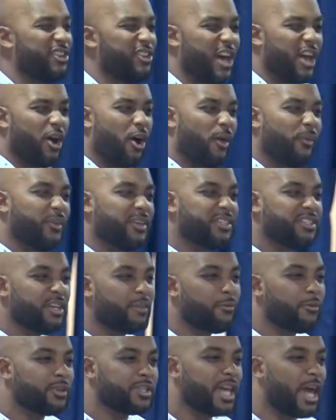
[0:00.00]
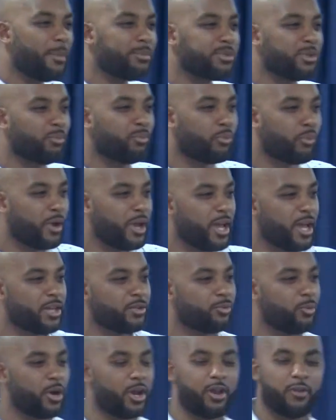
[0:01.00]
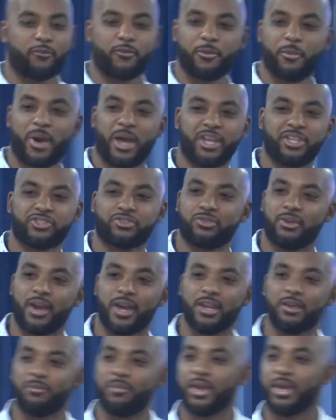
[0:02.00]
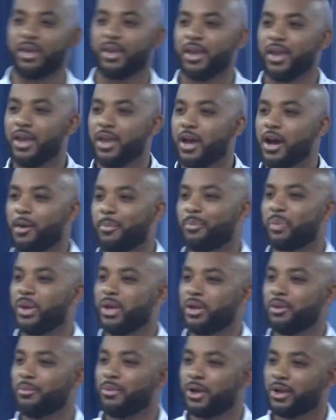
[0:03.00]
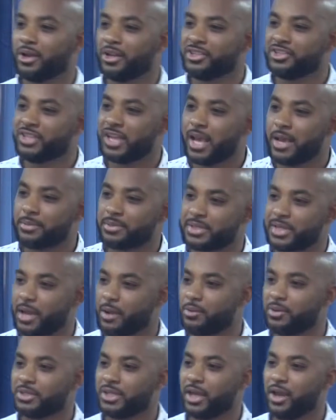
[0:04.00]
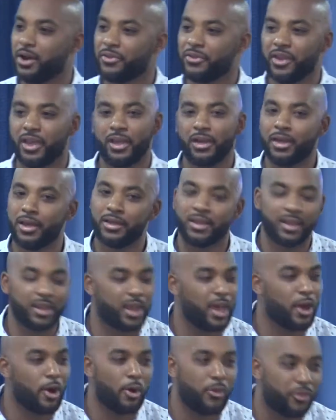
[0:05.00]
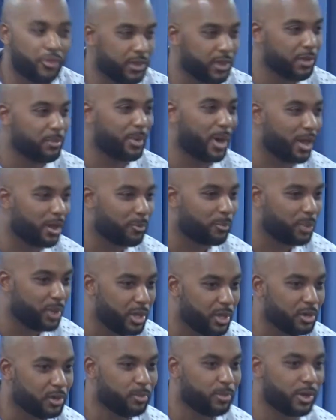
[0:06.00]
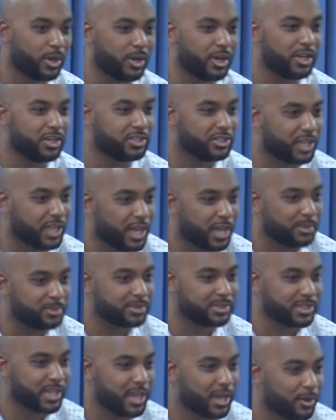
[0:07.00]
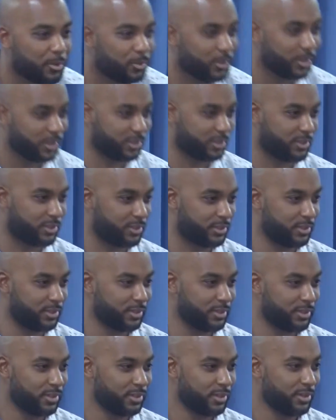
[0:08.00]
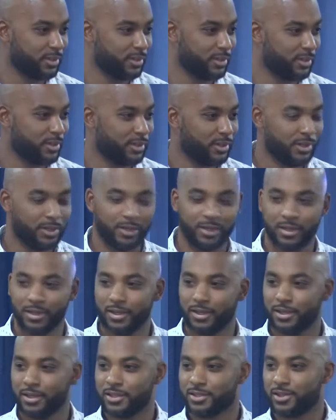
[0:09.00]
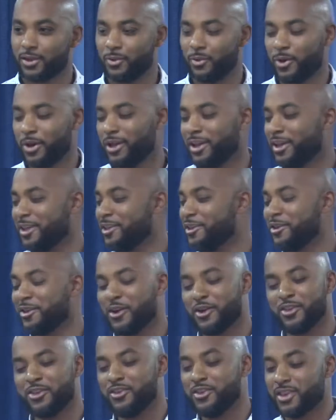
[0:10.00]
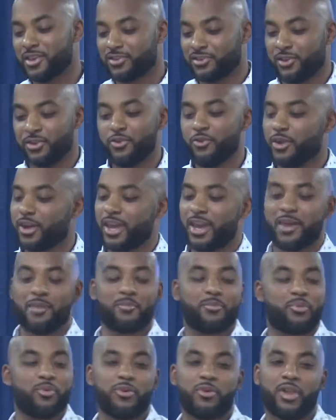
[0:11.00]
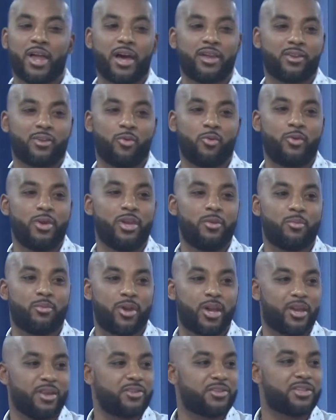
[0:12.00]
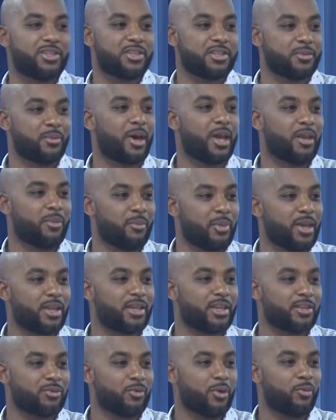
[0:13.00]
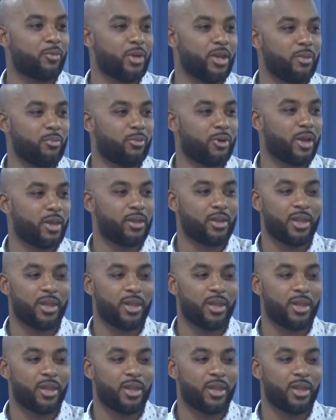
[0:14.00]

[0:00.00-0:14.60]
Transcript: You got all these different types of breads where everybody's trying to make a peanut butter and jam sandwich healthy. Ain't nothing healthy about a peanut butter and jam sandwich. So, you know, so you can't pull out the wheat bread. You see somebody make this with wheat bread,